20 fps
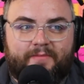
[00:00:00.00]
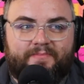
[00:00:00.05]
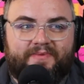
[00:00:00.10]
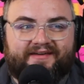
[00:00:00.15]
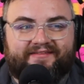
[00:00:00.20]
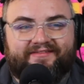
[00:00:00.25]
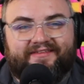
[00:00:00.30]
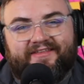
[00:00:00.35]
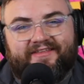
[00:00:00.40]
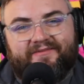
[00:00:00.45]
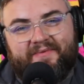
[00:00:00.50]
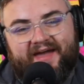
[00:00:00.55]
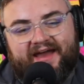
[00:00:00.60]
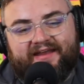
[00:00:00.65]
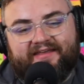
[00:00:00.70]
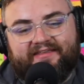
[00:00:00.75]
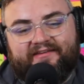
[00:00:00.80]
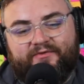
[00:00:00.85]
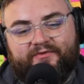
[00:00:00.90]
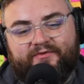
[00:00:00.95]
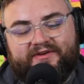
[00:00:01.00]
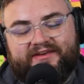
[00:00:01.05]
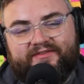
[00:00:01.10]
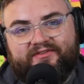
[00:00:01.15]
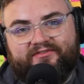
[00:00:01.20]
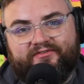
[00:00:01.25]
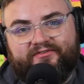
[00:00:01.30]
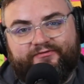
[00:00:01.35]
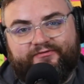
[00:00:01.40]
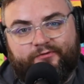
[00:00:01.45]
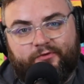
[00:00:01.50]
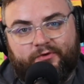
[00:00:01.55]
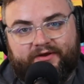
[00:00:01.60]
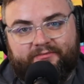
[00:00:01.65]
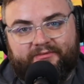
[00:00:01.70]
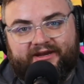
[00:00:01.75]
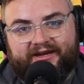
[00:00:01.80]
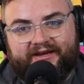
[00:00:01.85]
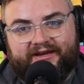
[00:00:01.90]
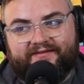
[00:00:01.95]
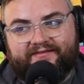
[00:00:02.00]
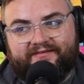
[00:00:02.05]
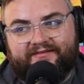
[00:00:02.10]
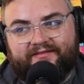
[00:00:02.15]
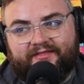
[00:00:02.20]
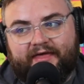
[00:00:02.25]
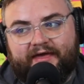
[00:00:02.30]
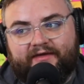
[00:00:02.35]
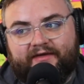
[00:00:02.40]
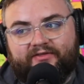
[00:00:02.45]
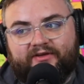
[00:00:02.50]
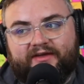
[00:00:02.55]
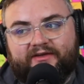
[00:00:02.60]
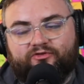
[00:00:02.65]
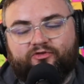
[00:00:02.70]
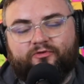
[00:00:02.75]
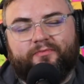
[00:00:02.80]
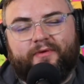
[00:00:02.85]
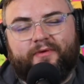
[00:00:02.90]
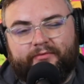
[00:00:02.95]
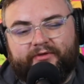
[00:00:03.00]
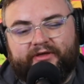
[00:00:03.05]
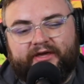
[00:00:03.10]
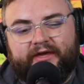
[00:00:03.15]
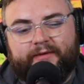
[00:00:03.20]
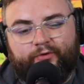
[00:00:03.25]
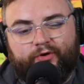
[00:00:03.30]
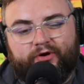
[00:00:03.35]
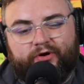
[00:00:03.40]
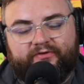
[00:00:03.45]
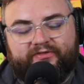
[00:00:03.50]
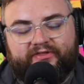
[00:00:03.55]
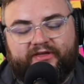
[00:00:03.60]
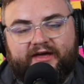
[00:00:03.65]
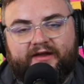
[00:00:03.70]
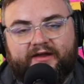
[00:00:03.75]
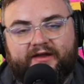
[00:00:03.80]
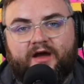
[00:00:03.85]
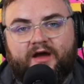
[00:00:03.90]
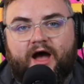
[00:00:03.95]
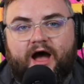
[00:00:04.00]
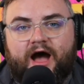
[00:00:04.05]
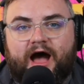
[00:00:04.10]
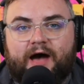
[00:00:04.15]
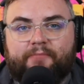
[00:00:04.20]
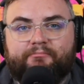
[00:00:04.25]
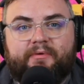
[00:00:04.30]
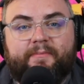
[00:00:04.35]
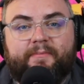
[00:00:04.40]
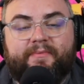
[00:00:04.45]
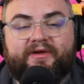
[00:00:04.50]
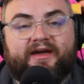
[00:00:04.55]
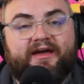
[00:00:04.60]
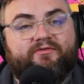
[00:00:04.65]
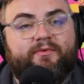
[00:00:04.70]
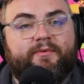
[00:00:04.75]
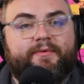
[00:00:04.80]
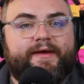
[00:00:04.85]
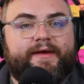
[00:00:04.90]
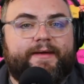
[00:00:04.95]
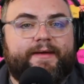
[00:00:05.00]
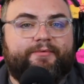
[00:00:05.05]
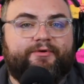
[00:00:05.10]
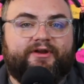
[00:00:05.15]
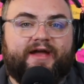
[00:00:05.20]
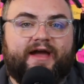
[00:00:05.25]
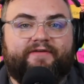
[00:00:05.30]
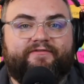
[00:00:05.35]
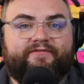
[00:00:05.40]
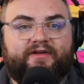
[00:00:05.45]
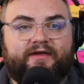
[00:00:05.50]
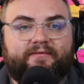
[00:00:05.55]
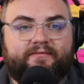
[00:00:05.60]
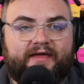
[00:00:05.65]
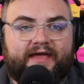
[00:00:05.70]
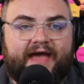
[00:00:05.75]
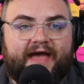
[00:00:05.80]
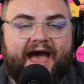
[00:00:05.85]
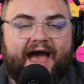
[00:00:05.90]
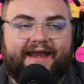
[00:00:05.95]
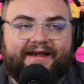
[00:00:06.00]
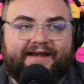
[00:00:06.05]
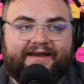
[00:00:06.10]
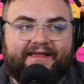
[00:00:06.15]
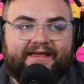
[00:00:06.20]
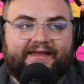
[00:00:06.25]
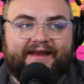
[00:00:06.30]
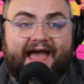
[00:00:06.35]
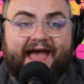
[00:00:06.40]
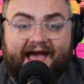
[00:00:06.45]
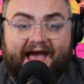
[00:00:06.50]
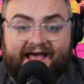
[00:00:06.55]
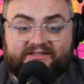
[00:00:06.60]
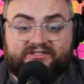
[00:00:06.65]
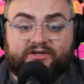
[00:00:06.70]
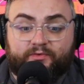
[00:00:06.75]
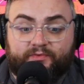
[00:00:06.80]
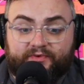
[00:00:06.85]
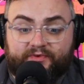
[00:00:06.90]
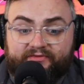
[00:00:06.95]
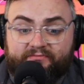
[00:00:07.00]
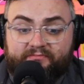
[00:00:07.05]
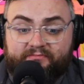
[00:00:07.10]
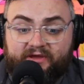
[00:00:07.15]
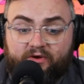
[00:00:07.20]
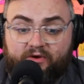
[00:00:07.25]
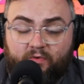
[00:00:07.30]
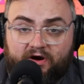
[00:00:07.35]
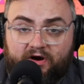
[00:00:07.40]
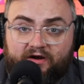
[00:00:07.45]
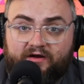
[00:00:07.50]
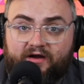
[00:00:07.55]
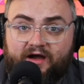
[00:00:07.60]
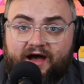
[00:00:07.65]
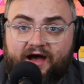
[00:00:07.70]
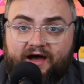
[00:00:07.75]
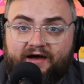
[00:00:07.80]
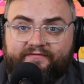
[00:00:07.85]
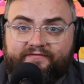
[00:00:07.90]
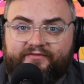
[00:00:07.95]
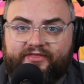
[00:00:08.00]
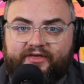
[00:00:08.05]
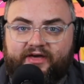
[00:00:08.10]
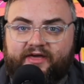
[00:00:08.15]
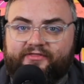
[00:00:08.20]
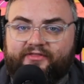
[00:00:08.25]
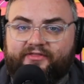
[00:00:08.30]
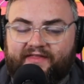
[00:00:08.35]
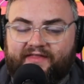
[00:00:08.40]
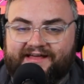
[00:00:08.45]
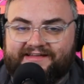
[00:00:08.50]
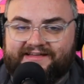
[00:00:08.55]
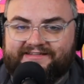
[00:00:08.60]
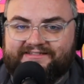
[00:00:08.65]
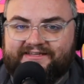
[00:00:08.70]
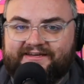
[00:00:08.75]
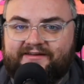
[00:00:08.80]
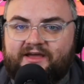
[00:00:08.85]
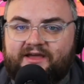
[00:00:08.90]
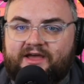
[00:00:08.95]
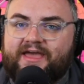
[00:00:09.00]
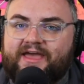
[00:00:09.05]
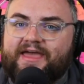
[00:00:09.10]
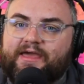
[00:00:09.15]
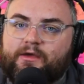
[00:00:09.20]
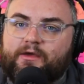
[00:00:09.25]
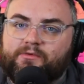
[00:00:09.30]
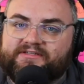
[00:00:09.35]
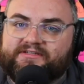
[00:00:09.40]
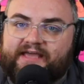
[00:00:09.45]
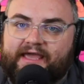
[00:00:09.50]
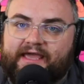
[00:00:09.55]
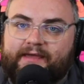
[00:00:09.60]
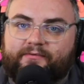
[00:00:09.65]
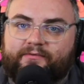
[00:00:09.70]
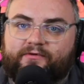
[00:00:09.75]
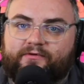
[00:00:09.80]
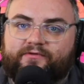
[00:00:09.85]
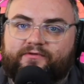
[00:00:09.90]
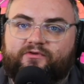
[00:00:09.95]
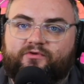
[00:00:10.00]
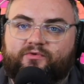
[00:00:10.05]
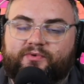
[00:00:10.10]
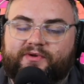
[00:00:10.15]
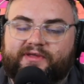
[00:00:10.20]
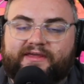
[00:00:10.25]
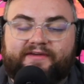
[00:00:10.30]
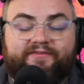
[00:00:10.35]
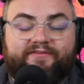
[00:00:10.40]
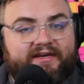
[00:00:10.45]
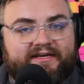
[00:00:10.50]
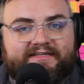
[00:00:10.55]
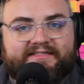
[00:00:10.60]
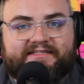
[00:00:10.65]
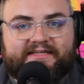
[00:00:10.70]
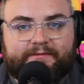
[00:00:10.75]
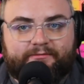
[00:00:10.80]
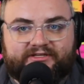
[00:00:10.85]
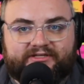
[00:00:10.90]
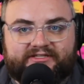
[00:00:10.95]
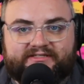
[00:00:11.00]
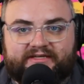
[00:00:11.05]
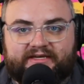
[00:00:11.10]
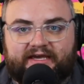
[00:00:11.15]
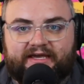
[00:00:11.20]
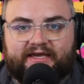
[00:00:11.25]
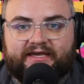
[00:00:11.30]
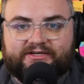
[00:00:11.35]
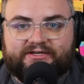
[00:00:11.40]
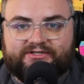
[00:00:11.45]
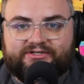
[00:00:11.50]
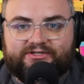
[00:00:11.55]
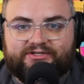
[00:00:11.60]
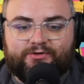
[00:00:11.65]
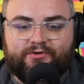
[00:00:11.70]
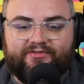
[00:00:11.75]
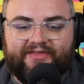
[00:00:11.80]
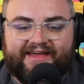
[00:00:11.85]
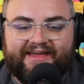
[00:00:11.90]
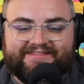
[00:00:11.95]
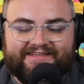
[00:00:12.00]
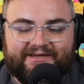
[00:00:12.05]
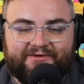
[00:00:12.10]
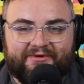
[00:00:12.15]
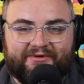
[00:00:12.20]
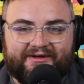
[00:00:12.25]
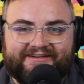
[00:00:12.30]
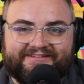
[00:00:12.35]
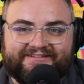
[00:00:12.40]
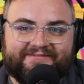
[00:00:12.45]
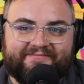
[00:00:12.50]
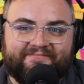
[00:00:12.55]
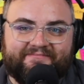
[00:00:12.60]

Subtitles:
Because let's be honest, if we did this for 40 minutes, like the kids would probably get bored of it. But because we were able to kind of add it in as our rhythmic work of the lesson, it was able to really fit in seamlessly into that sequence.